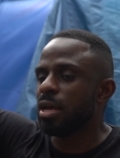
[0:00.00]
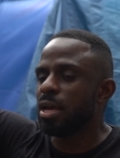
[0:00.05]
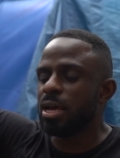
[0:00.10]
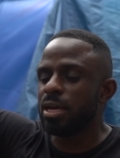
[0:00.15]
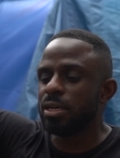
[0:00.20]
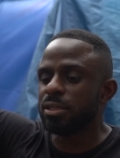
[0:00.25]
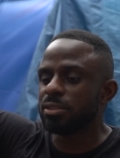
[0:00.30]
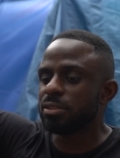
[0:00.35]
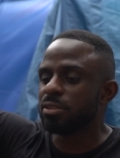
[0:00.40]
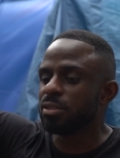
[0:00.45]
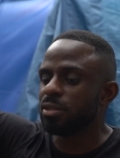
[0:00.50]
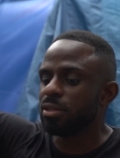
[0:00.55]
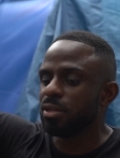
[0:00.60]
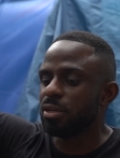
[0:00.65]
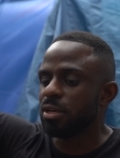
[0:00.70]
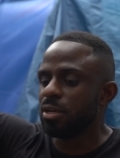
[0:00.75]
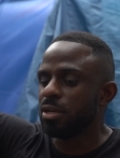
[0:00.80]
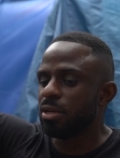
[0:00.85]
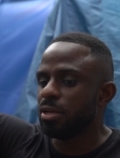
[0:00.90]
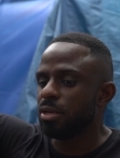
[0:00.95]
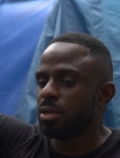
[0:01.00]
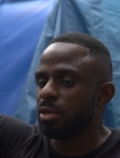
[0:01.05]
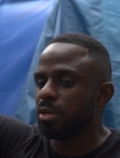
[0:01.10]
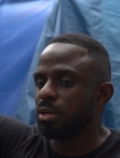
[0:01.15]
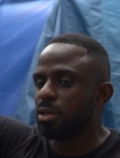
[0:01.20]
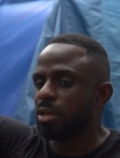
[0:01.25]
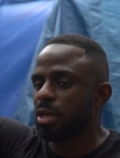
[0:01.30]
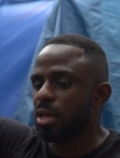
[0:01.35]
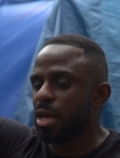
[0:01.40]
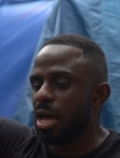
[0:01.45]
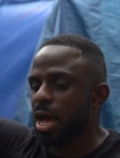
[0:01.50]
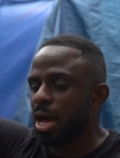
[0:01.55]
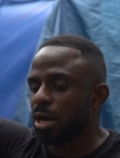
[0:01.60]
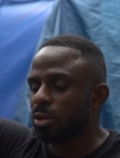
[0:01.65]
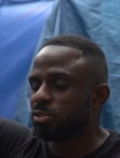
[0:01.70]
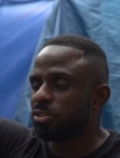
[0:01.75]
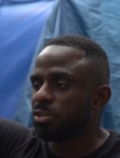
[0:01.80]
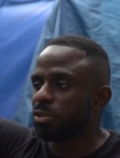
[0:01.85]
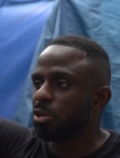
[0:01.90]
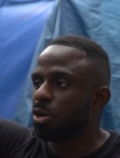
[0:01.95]
and
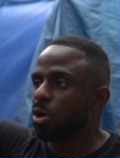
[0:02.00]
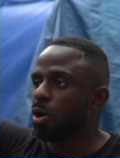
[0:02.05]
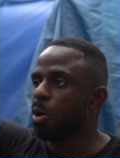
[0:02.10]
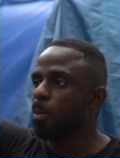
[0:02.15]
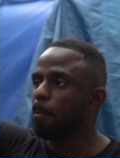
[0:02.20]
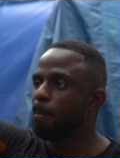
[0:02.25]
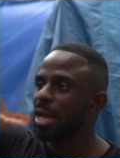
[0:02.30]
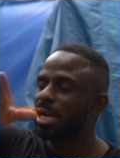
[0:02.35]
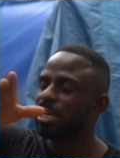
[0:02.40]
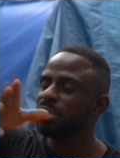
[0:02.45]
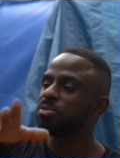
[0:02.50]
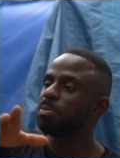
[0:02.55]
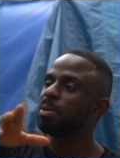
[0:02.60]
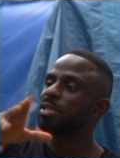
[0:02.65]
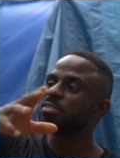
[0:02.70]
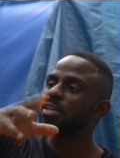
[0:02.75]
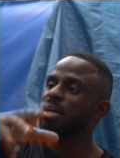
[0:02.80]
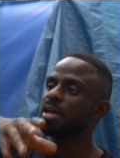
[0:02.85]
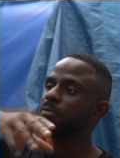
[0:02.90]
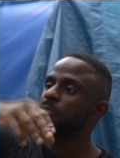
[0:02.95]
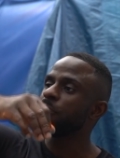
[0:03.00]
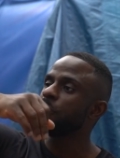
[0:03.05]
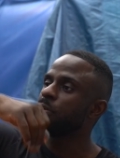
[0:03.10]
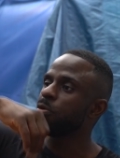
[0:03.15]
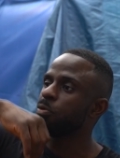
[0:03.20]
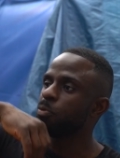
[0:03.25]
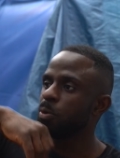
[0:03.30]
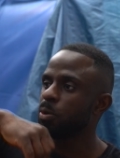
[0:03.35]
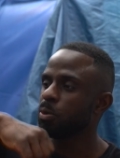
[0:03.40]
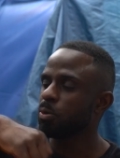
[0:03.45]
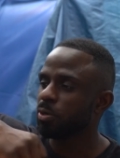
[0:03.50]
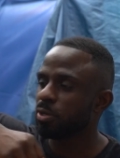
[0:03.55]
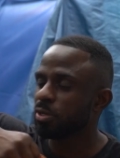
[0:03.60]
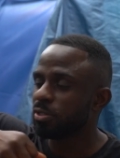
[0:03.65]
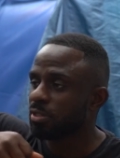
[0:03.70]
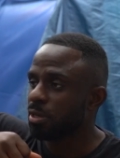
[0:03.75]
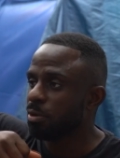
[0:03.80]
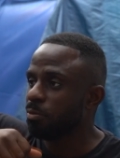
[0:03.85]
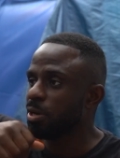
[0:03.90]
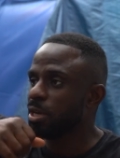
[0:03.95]
how to manage my time very well,
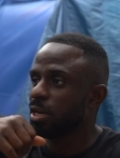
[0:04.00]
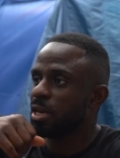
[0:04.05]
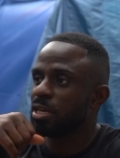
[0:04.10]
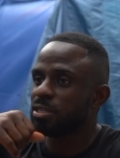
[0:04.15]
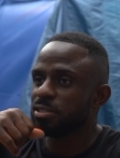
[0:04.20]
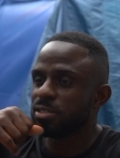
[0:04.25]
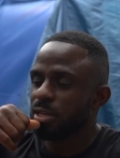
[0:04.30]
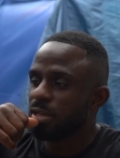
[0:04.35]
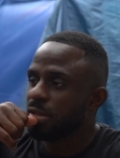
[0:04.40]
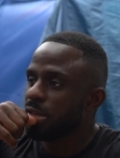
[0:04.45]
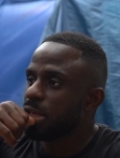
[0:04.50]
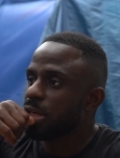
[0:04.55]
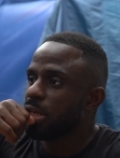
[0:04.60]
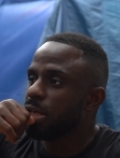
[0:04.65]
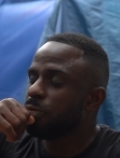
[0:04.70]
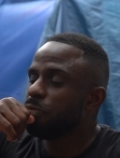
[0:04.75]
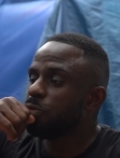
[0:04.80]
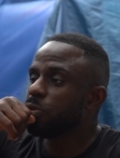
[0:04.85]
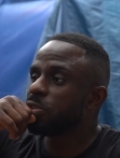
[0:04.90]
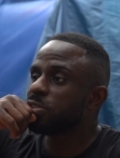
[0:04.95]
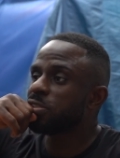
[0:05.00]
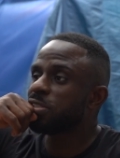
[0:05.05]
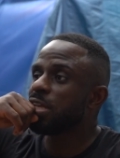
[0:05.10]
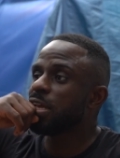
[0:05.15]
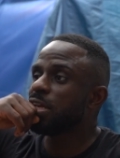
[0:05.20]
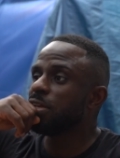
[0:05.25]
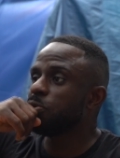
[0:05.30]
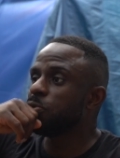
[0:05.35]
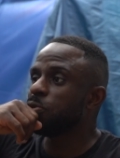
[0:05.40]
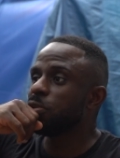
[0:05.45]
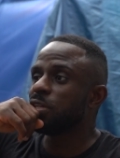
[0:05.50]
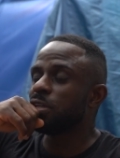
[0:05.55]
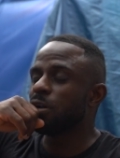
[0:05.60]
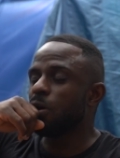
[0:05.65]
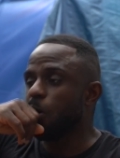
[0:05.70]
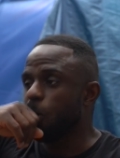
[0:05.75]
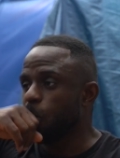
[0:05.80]
because I realized if you can stay in uni the